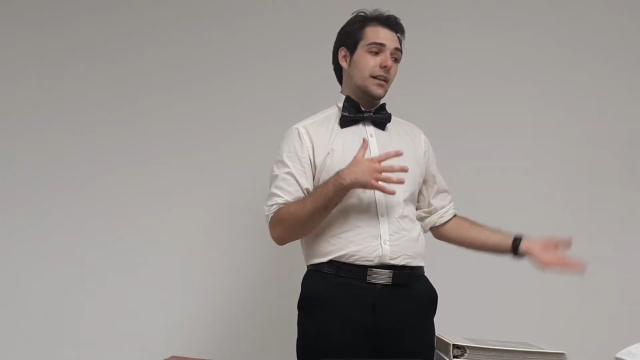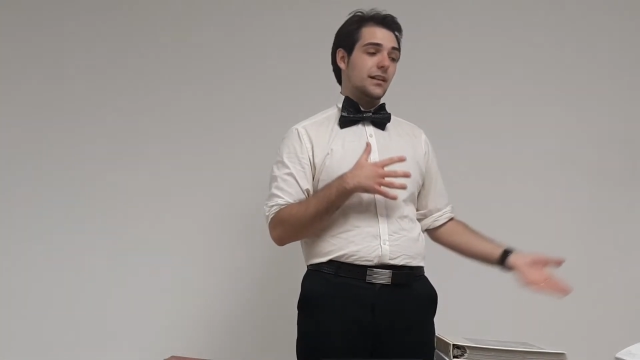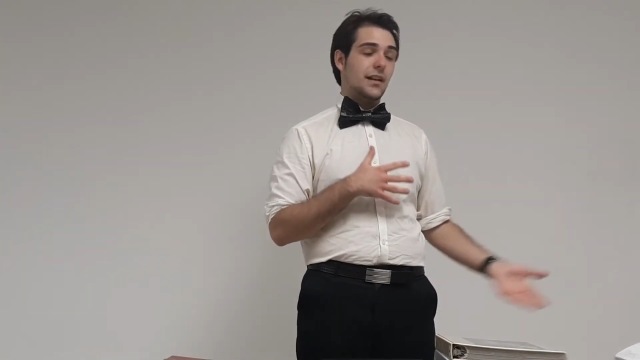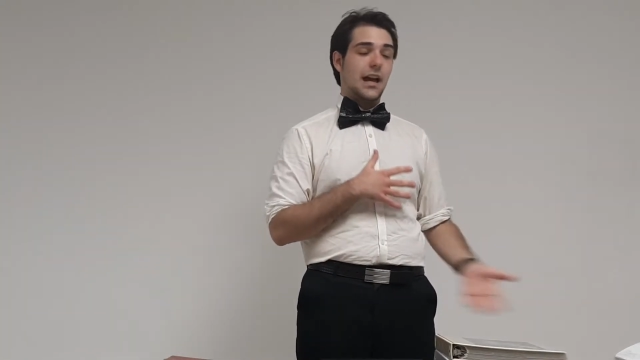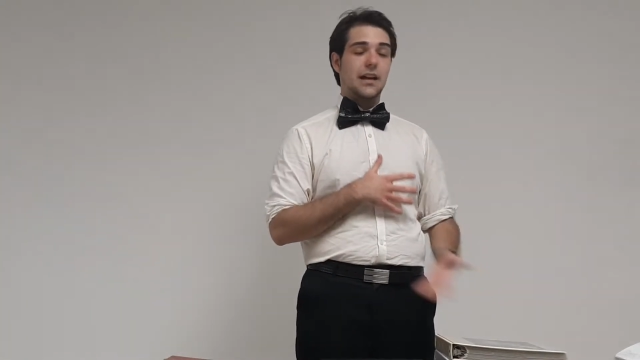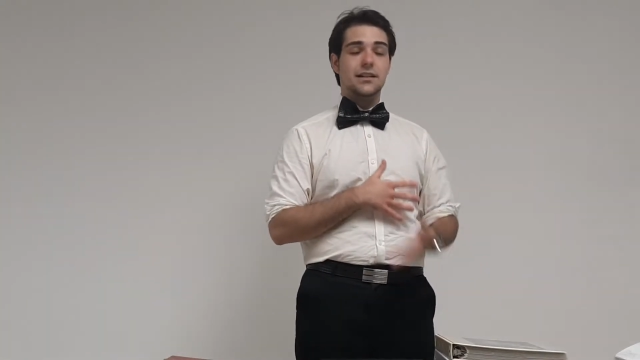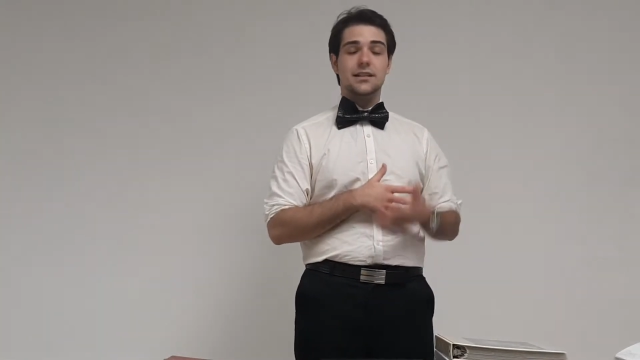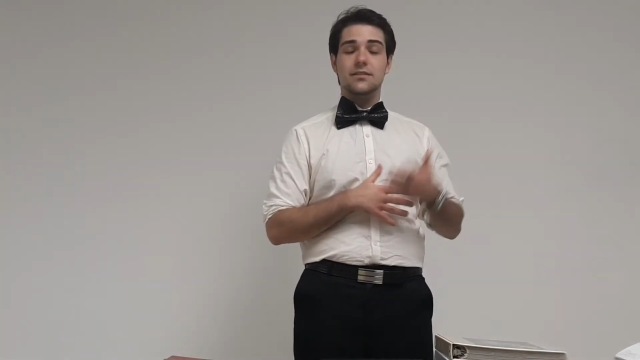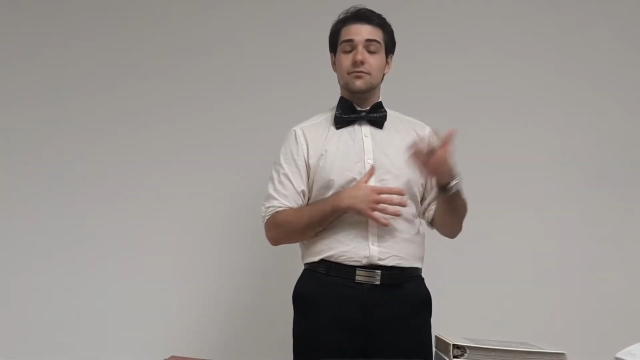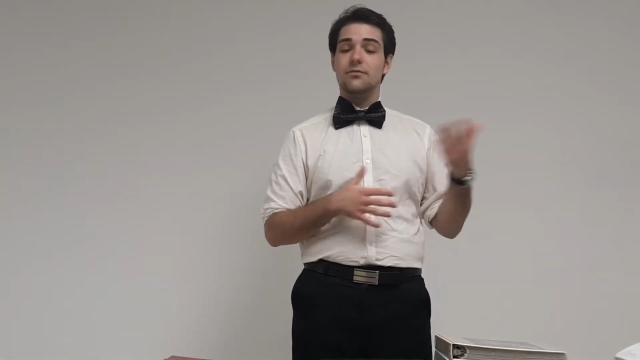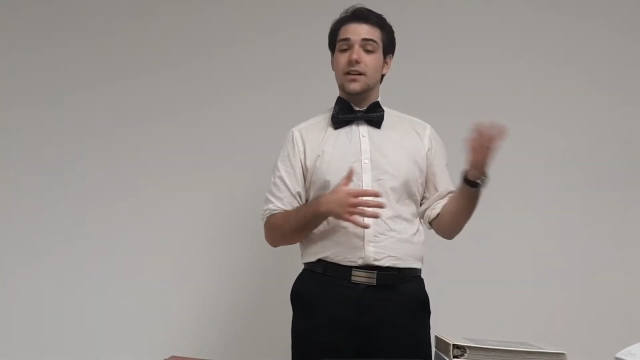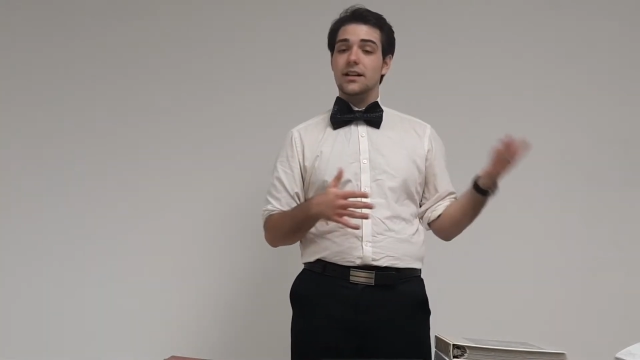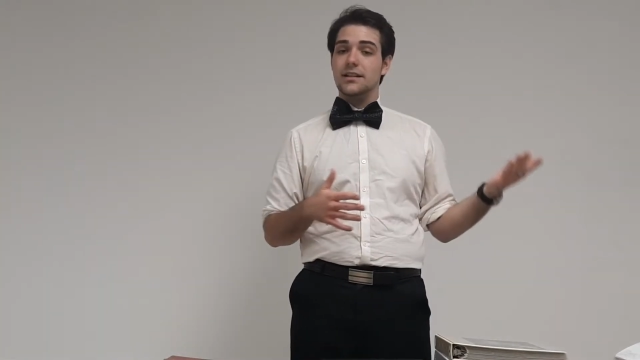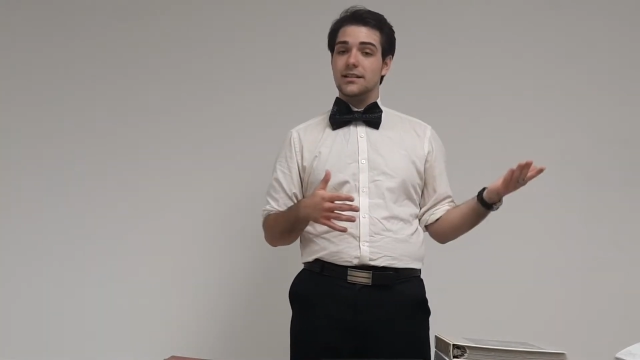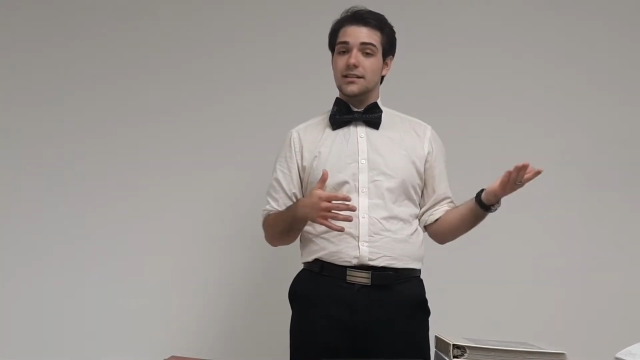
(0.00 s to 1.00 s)
has them
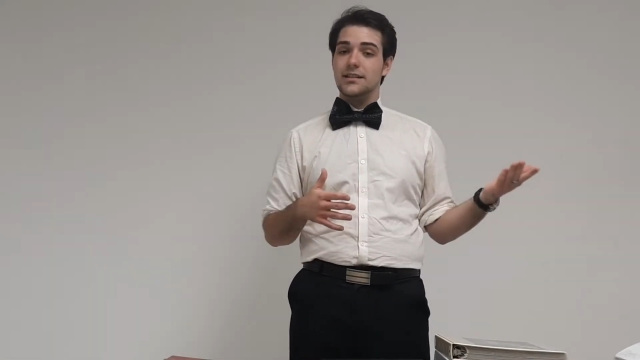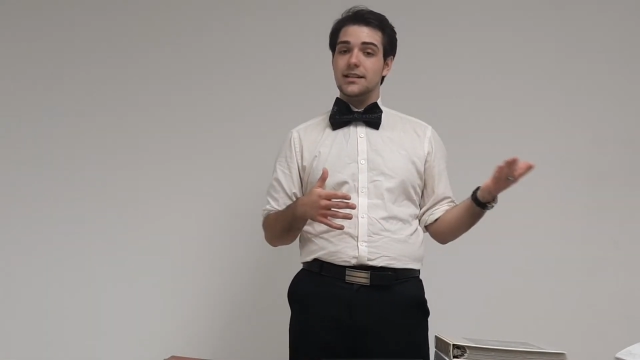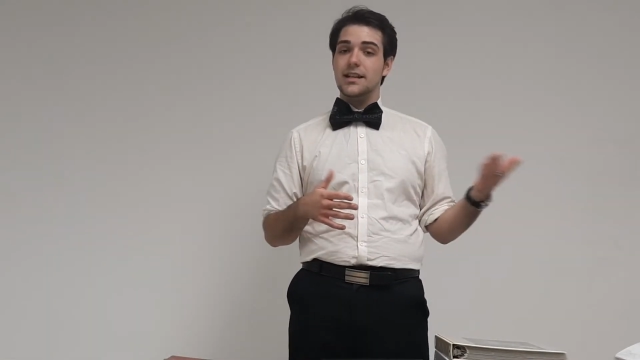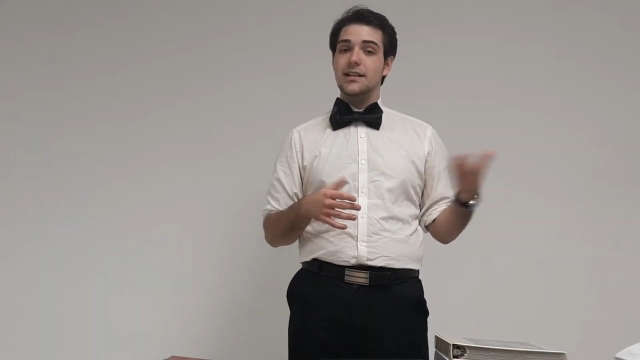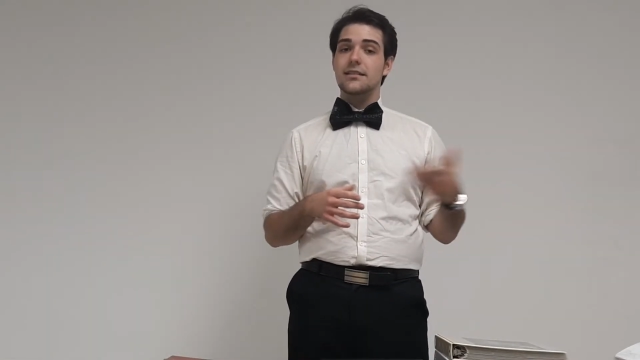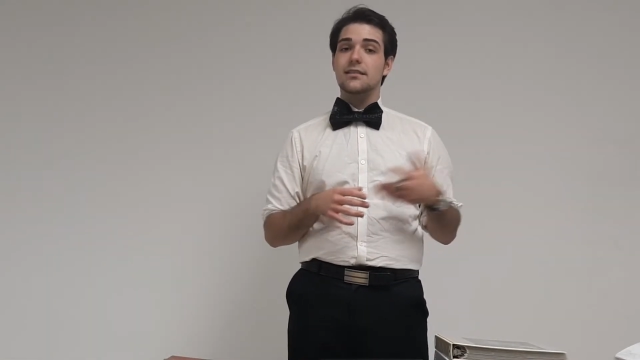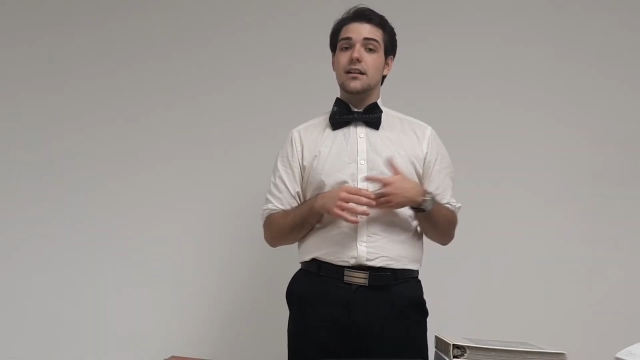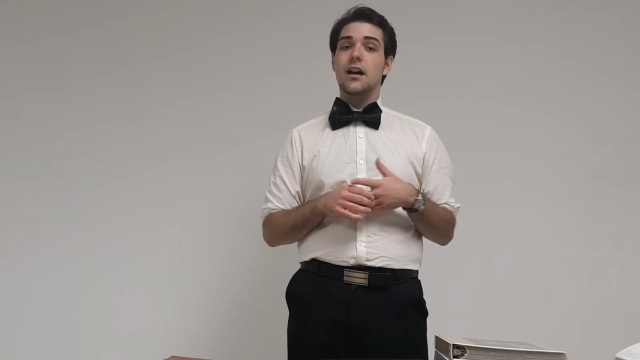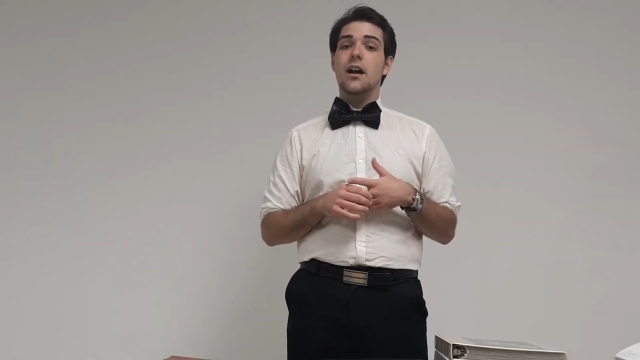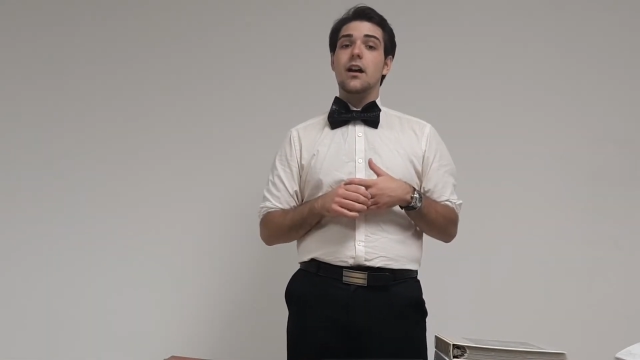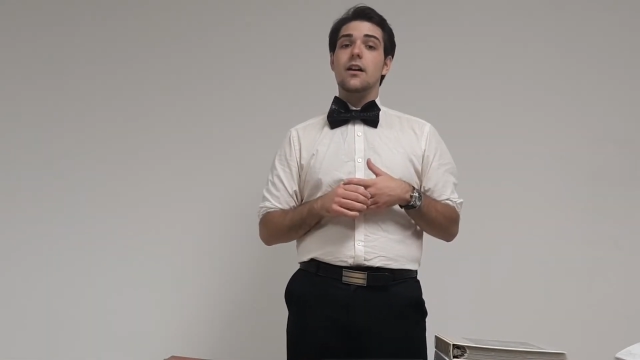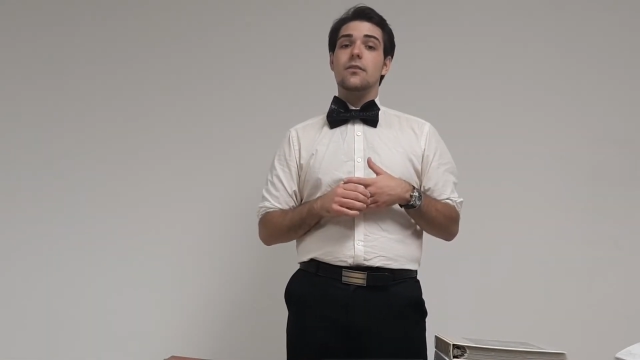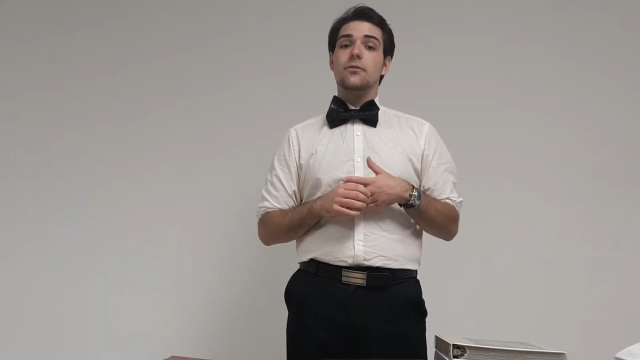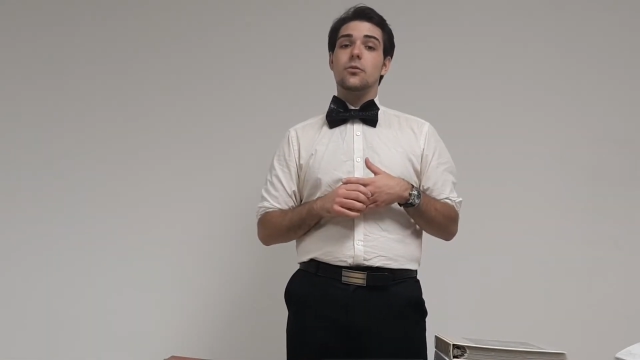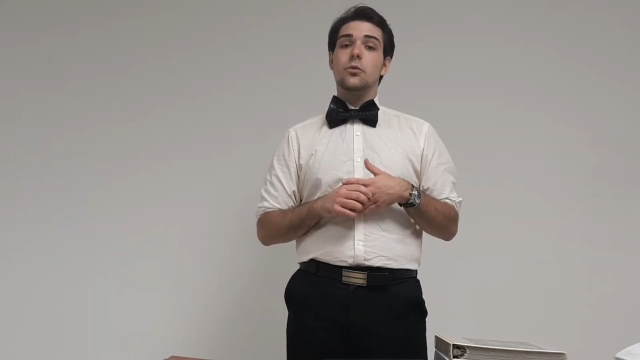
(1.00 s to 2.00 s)
fight to the death
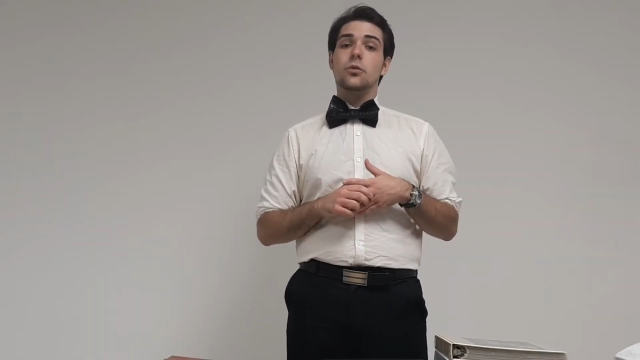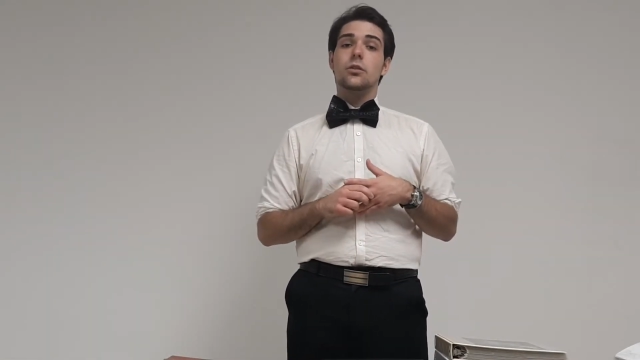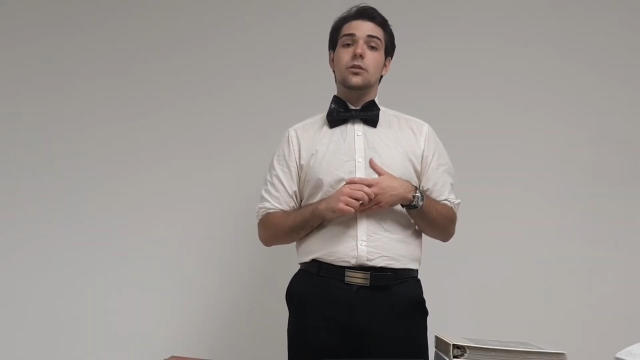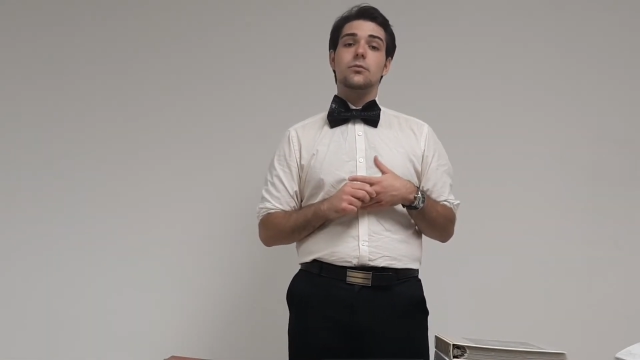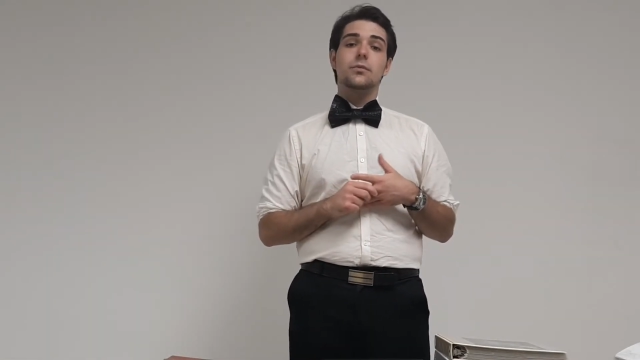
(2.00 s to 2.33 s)
for